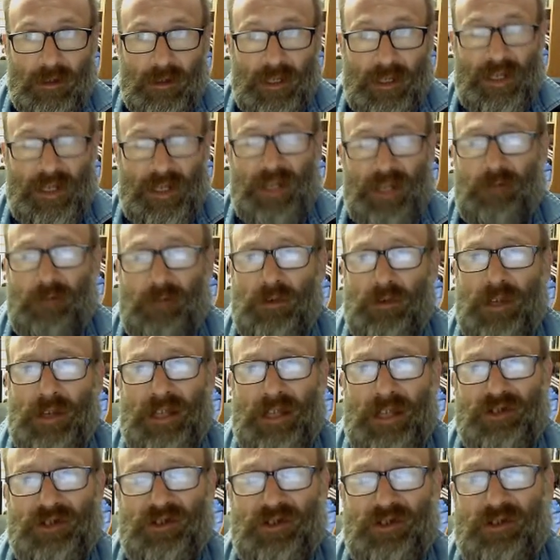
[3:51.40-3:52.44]
Can anyone
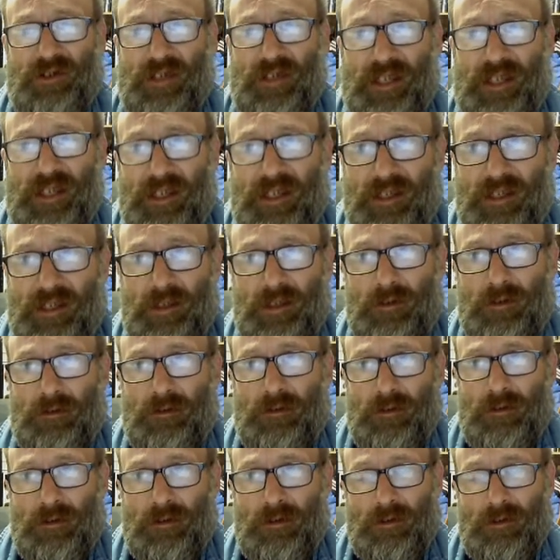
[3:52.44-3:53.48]
actually
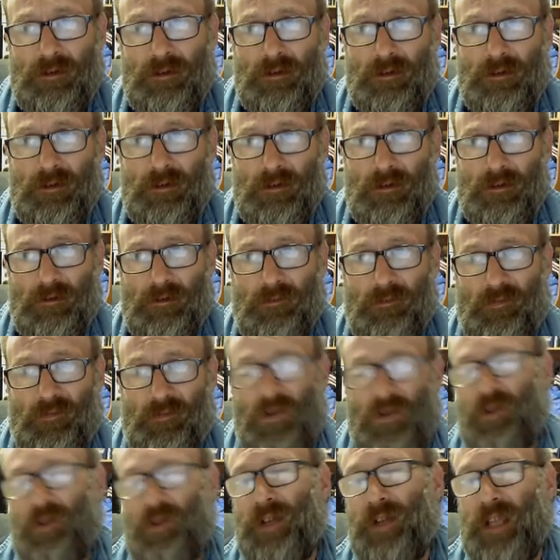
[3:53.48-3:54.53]

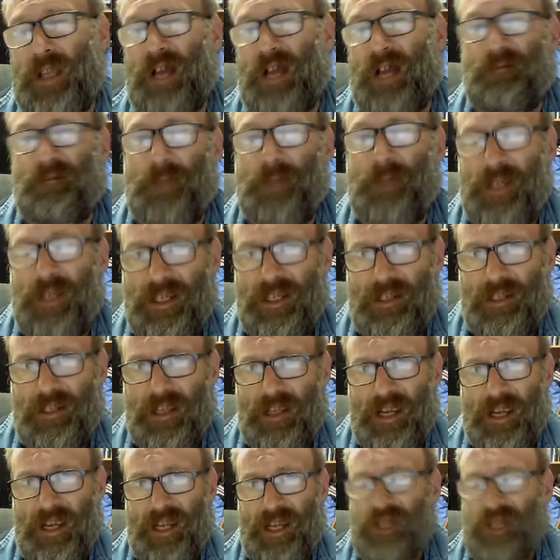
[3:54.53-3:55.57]
find a company
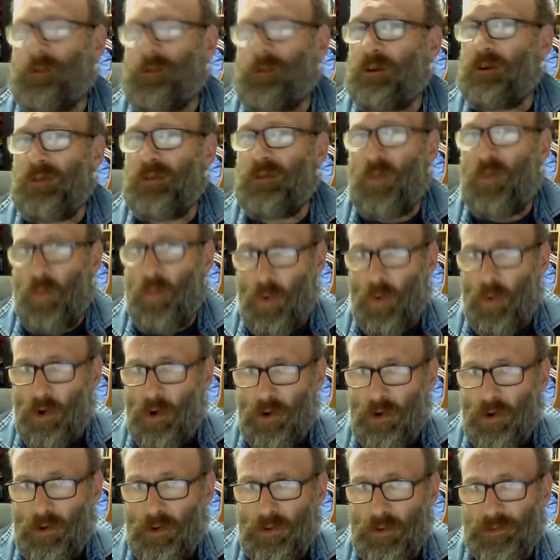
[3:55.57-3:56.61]
anywhere in the
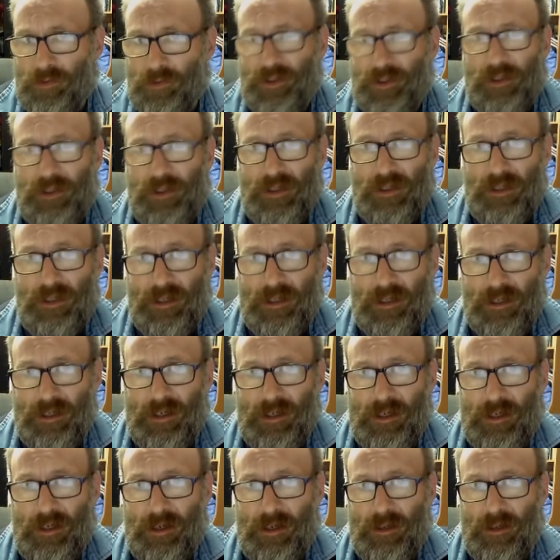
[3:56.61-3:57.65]
world
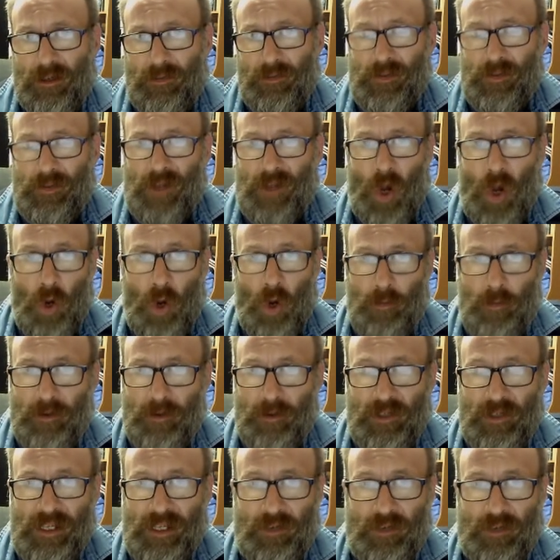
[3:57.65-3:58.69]
that
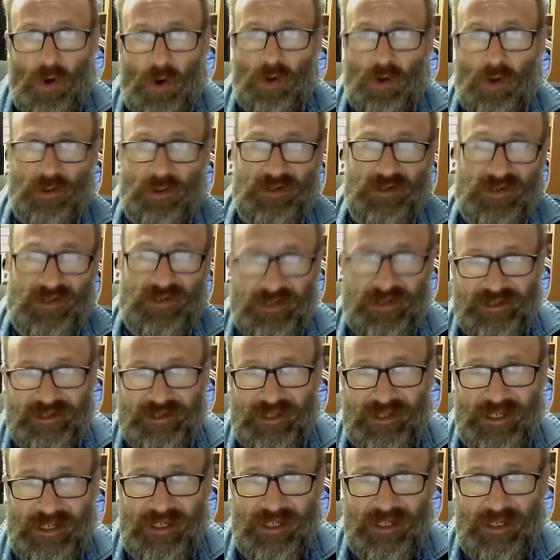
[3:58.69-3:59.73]
openly and
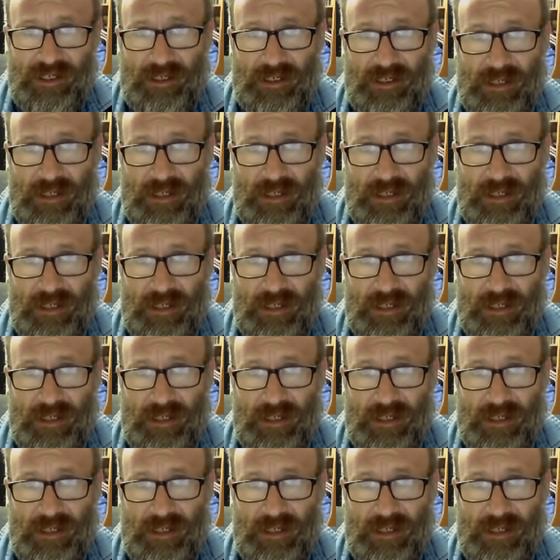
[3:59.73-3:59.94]
honestly